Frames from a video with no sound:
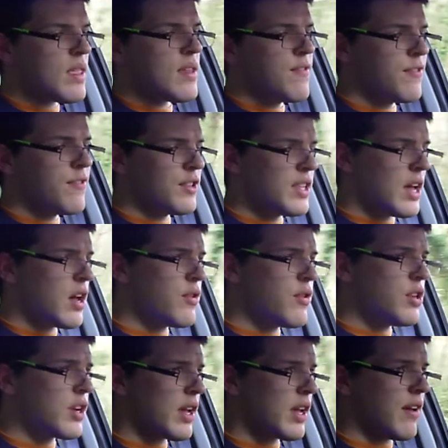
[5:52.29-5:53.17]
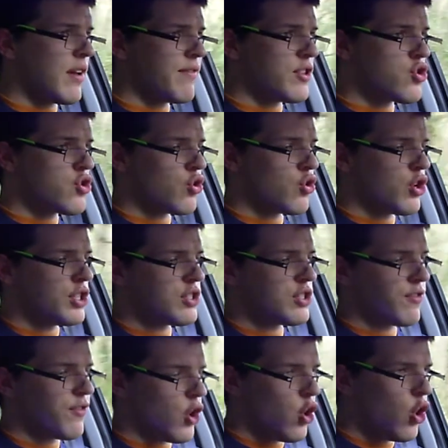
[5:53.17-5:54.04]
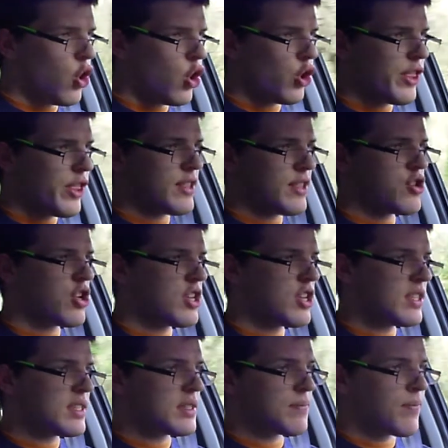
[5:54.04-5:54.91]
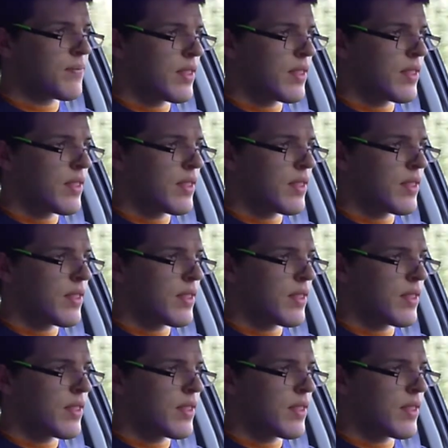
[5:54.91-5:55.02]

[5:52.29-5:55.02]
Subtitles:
for now you have the choice of old engines.